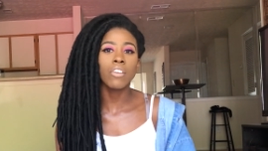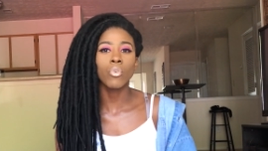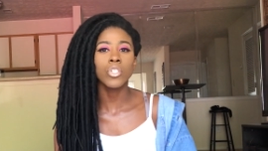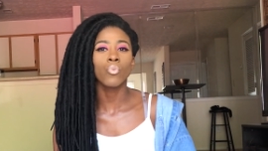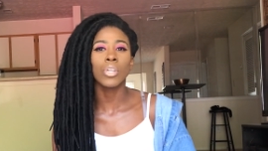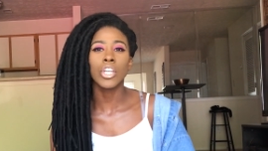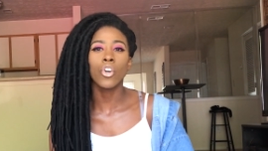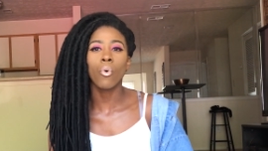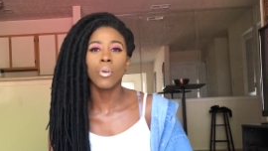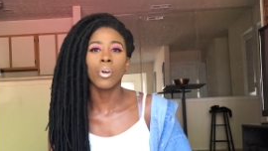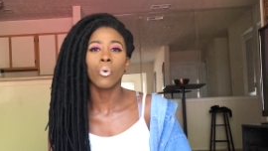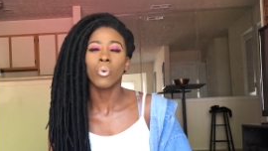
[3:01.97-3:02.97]
of what's really
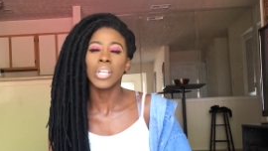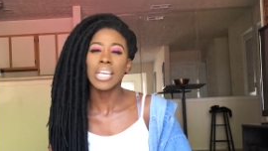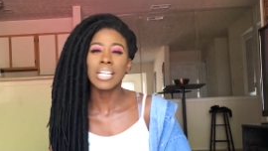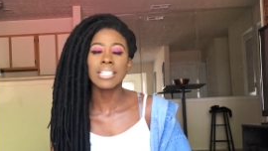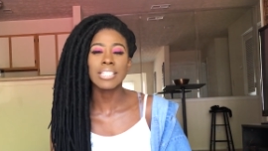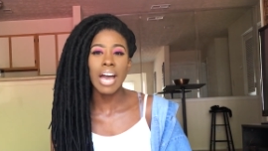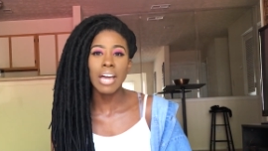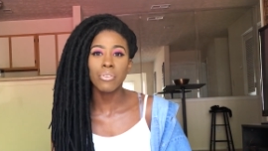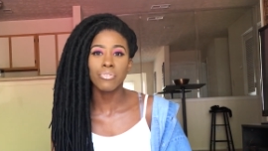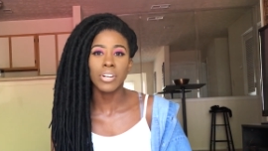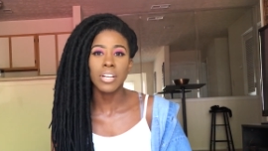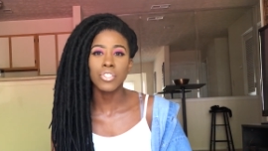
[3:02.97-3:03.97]
going on the inside
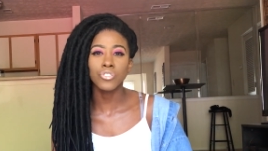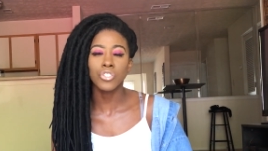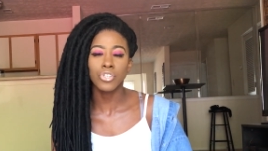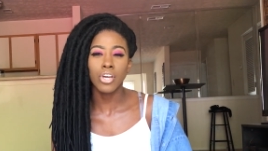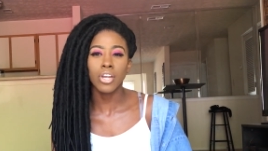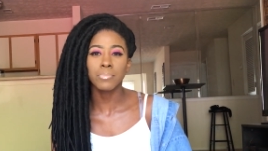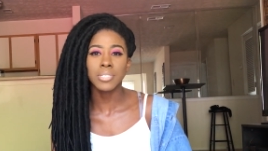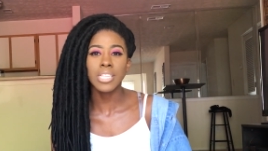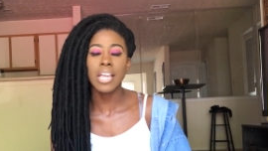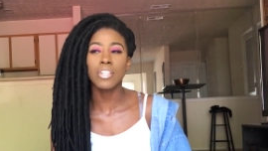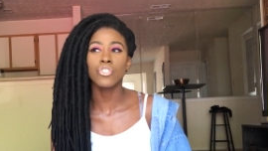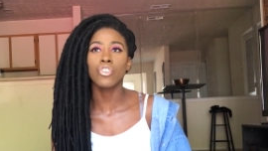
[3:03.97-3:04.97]
of us. You know what I'm
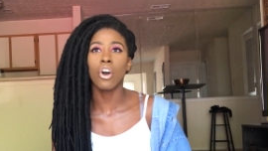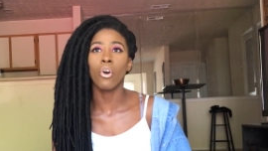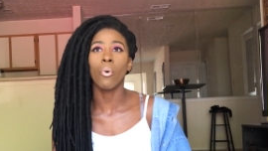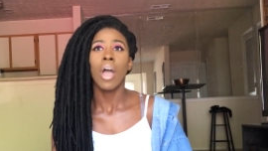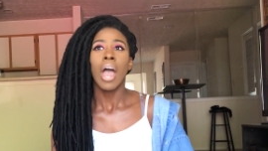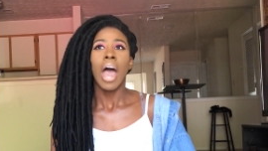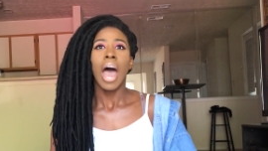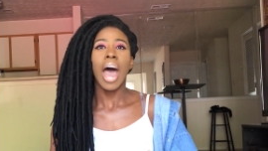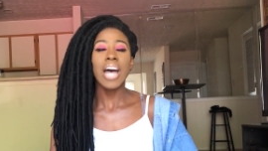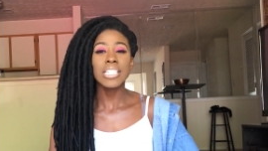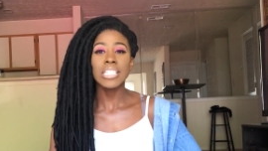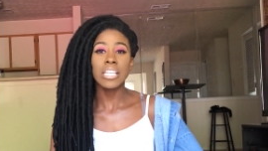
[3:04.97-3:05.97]
saying? So
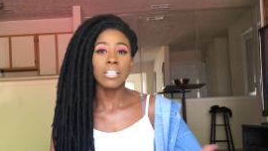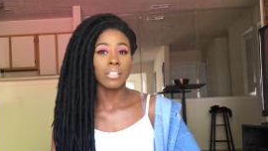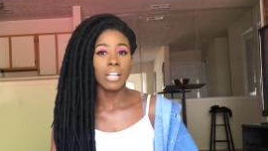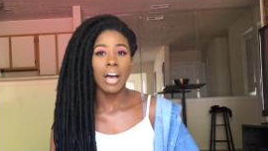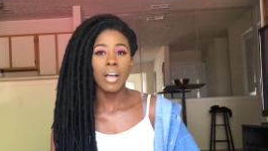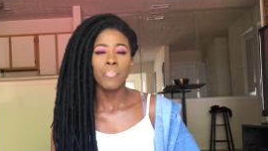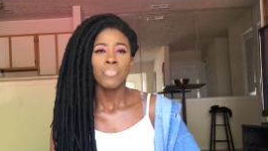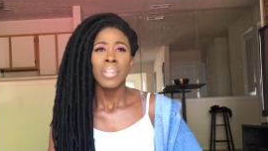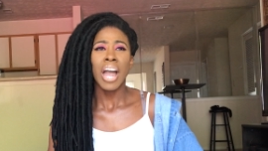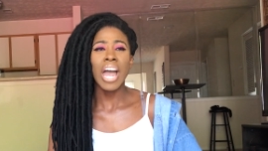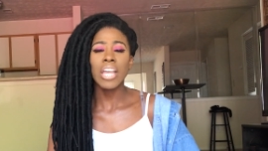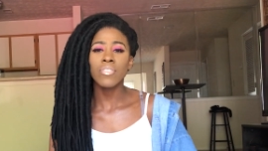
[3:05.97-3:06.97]
I see it a lot.
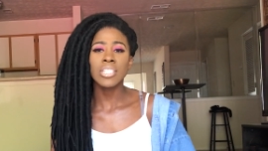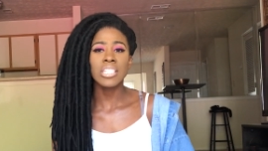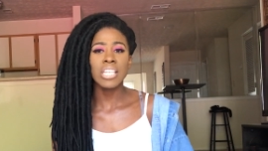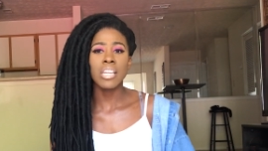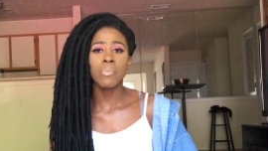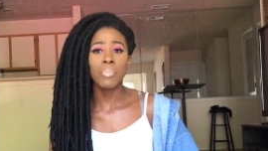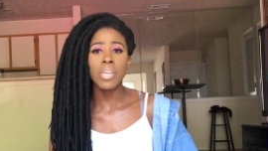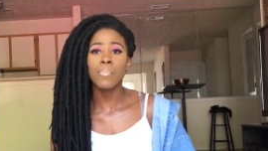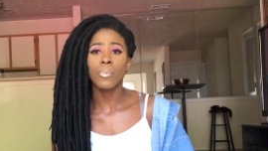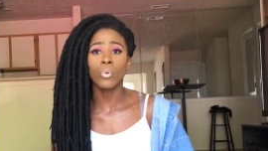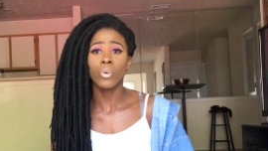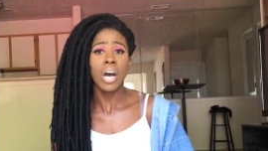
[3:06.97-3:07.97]
I even see it in
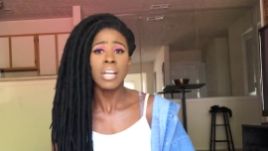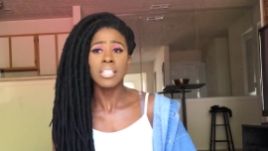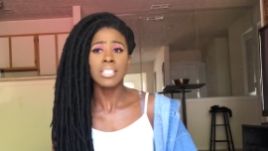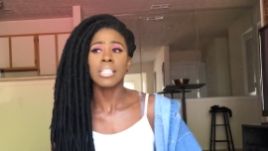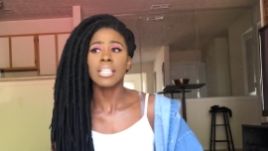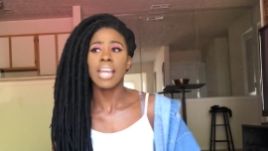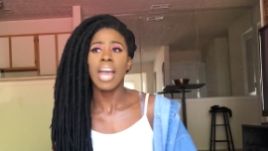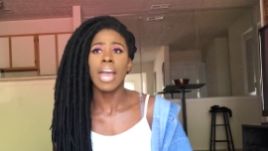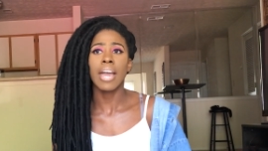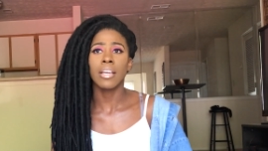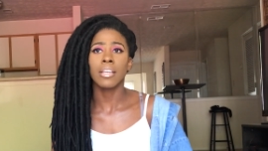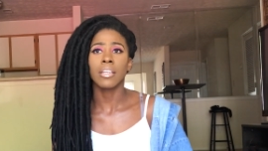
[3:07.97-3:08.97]
people, honestly,
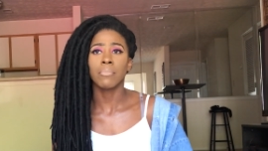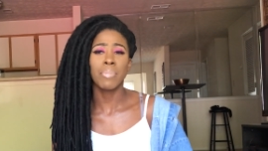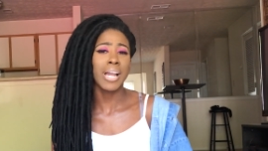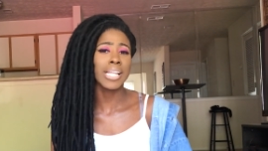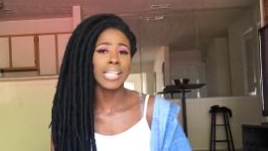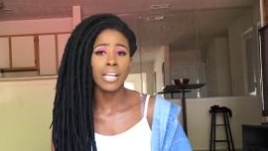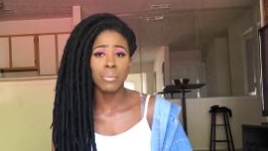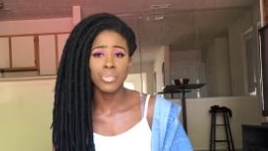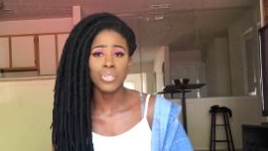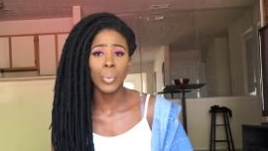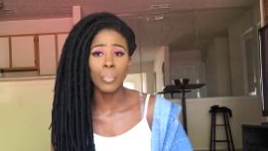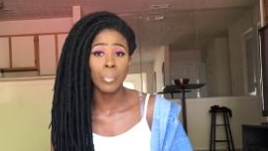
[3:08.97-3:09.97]
that probably think I'm
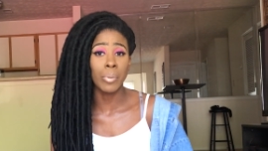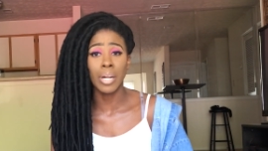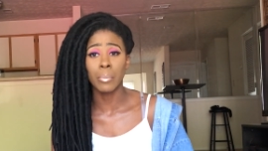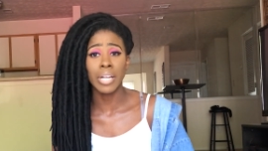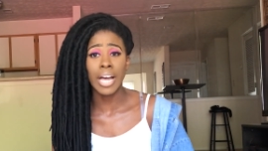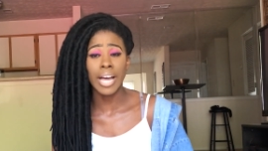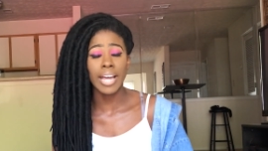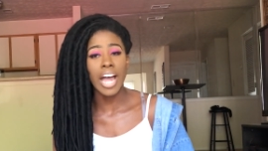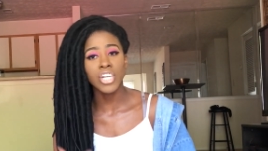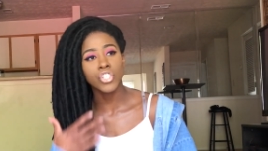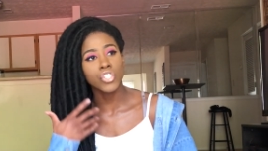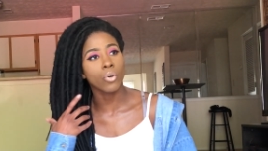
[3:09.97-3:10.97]
stupid, but I'm not.
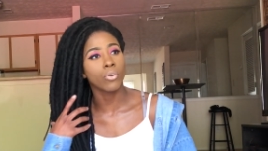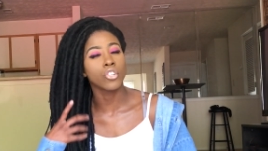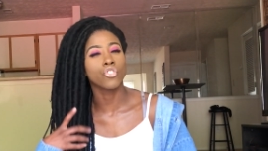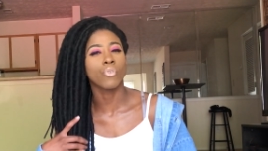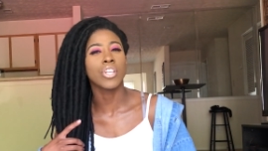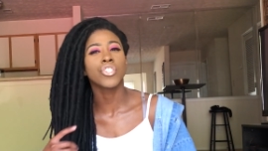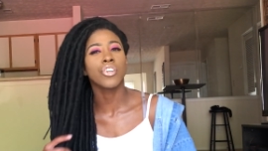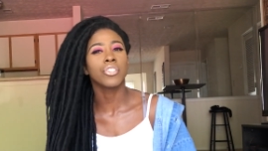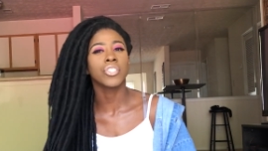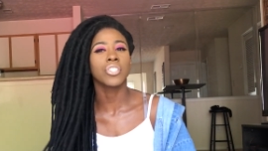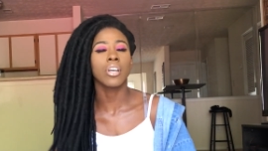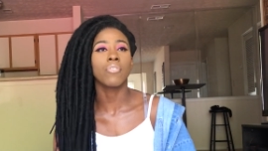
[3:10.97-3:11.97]
I just don't address
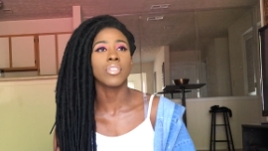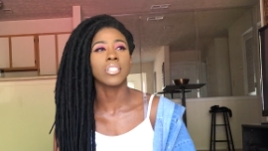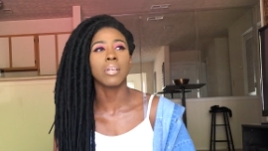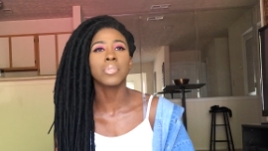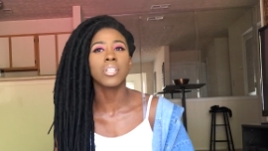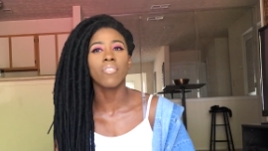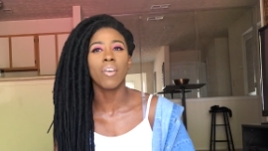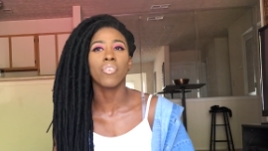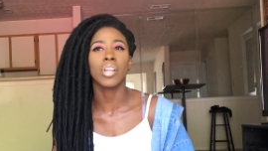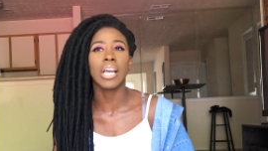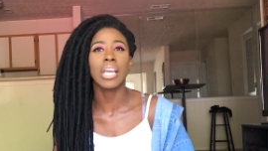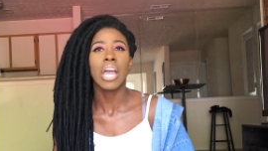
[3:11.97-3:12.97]
certain stuff. And some stuff I feel
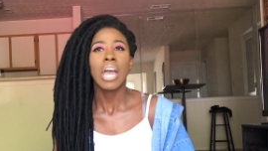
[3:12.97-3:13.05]
like